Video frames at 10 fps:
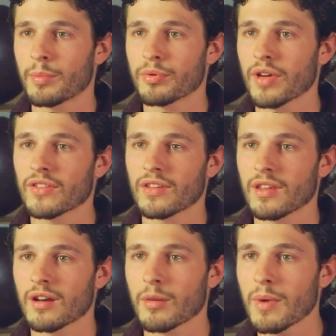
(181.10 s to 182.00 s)
present
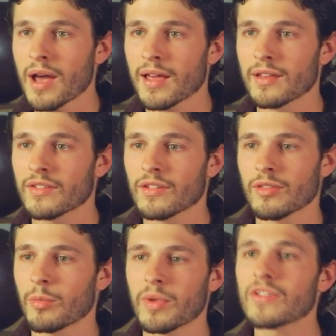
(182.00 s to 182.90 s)
in our minds,
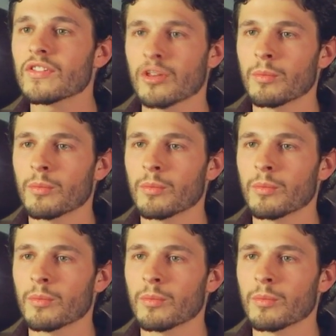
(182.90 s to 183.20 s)
the business